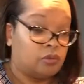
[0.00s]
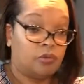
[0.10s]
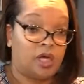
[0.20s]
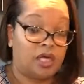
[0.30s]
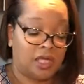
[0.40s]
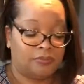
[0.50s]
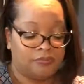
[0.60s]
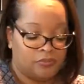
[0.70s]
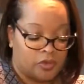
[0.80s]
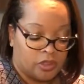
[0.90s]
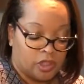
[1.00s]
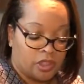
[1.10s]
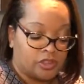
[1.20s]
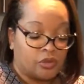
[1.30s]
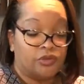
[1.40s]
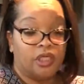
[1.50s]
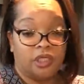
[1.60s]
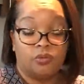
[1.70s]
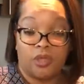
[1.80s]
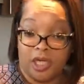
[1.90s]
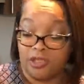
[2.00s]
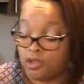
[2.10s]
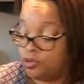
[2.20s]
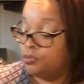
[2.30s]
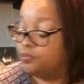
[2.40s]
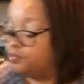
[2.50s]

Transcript: voila. So then what I do,